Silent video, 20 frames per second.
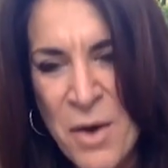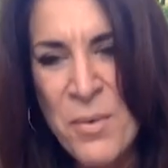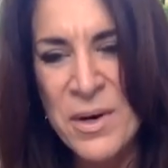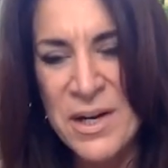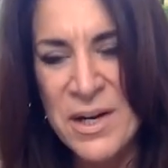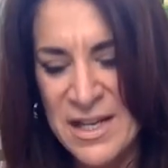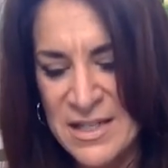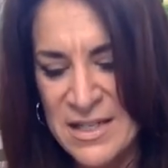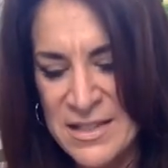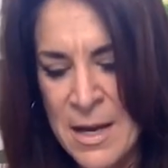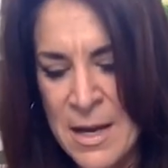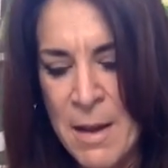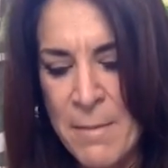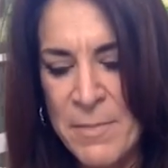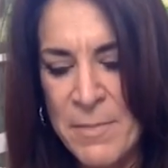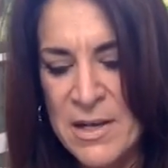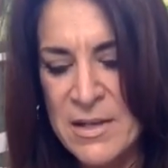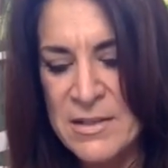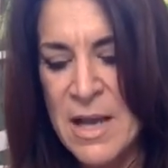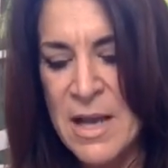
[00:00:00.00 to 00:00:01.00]
it is,
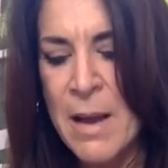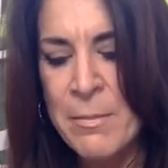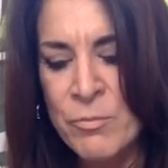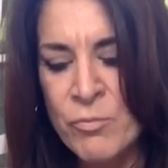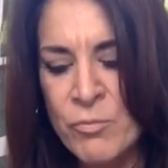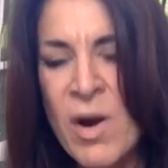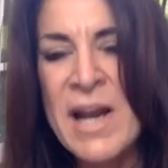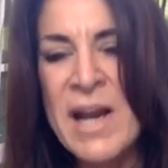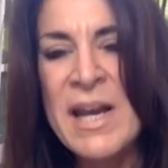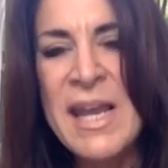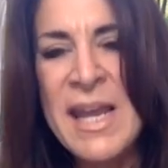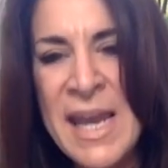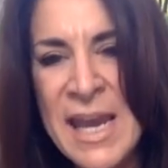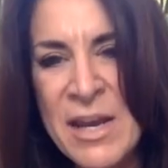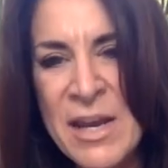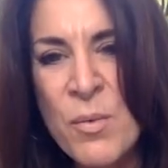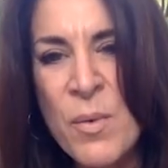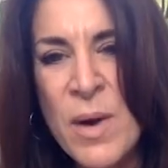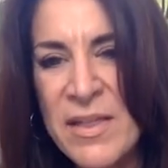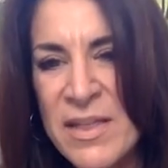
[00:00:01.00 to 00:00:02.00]
because I'm writing
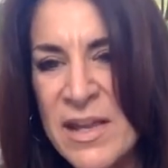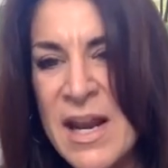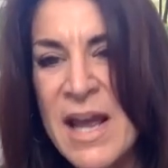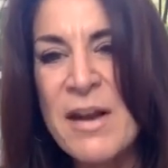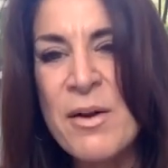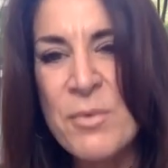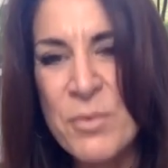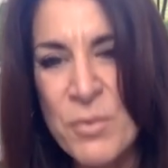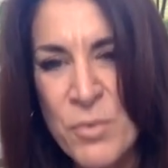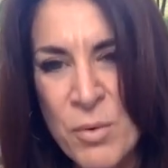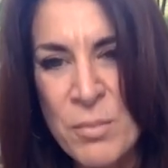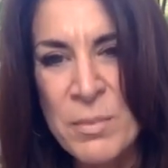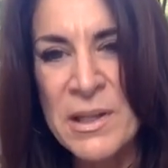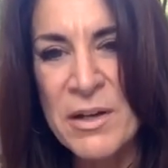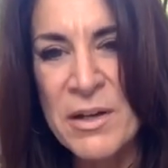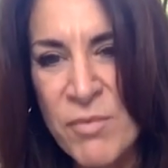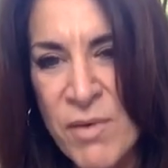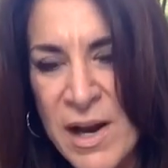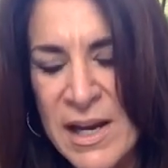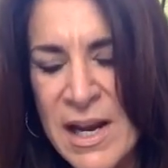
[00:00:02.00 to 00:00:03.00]
in a way that I don't
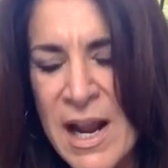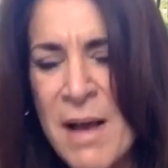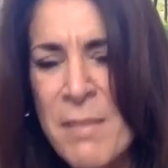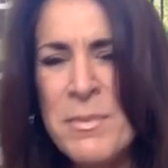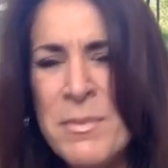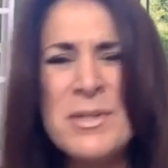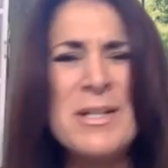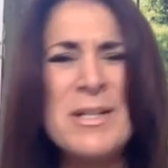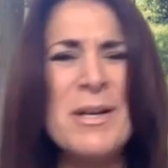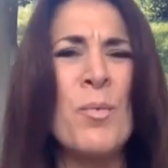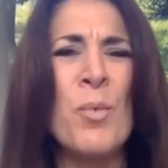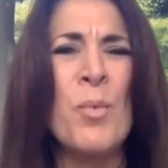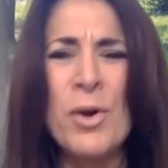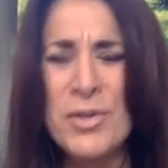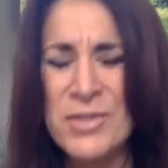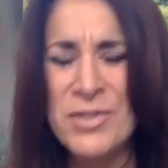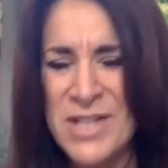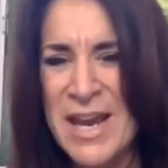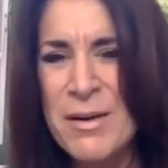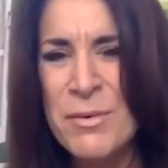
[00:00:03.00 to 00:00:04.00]
normally write. I'm using
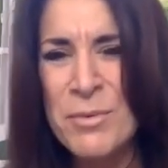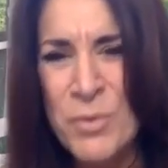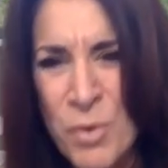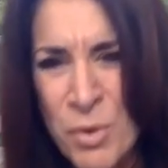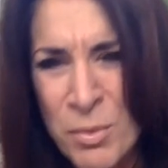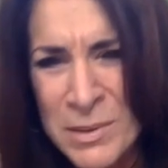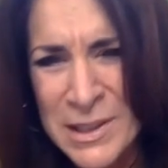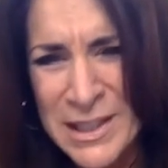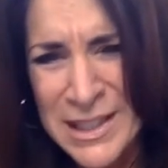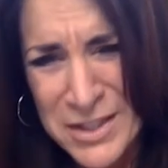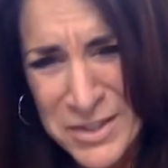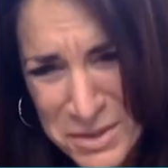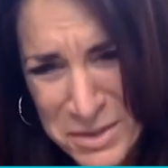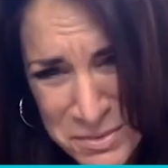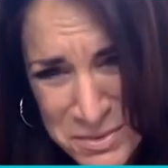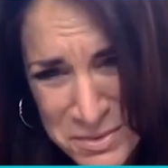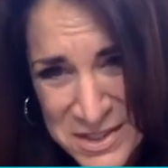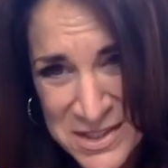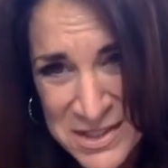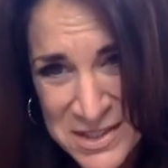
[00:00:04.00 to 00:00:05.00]
words I don't normally
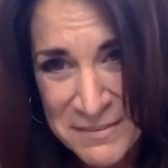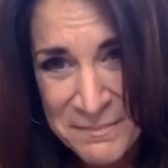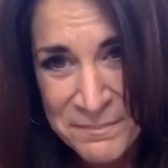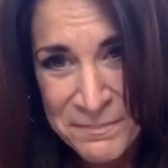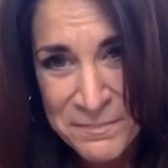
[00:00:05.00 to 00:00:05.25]
use.